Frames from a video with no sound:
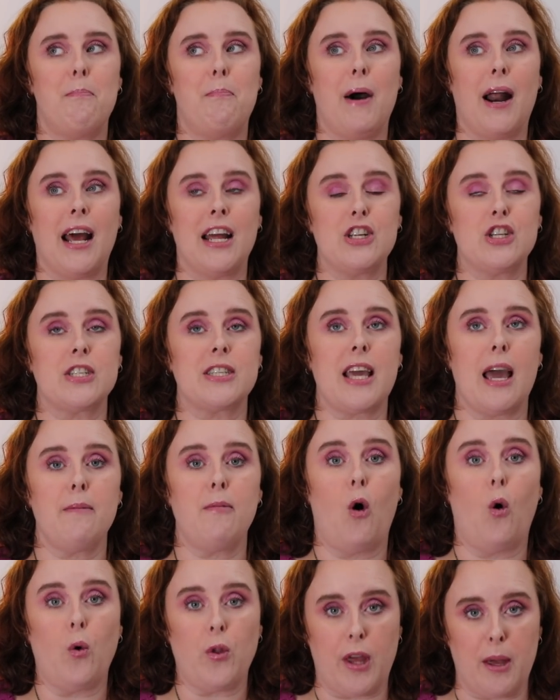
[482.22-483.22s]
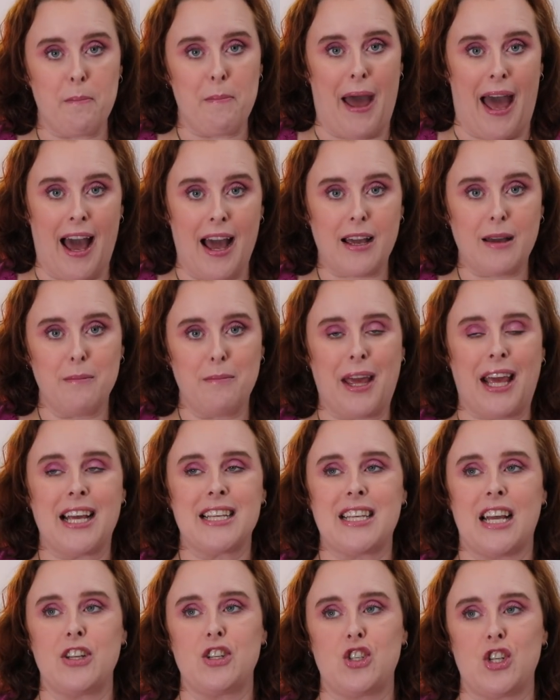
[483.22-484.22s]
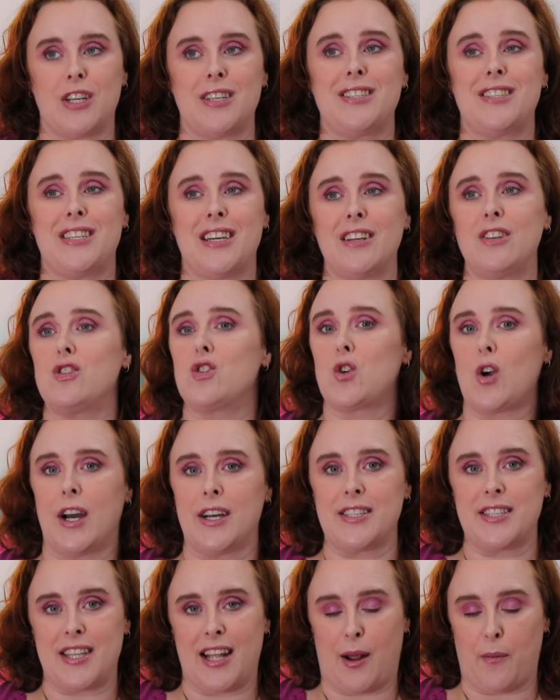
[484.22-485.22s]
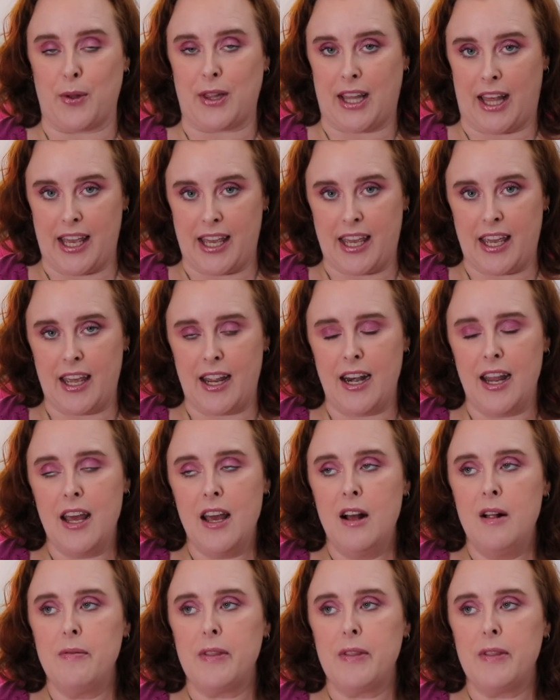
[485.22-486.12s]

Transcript: But I just kept holding back because I just didn't trust that I would like it.